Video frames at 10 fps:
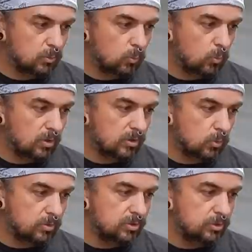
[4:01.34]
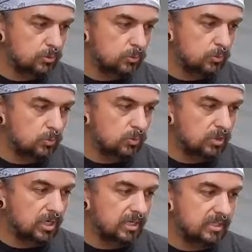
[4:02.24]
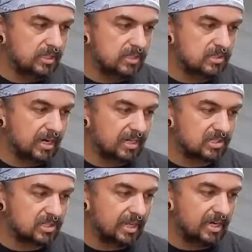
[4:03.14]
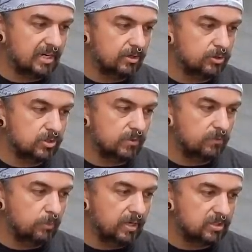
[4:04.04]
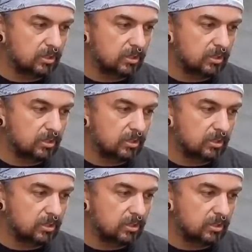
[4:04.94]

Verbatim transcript: we're going to cut this at a slant here in just a few minutes.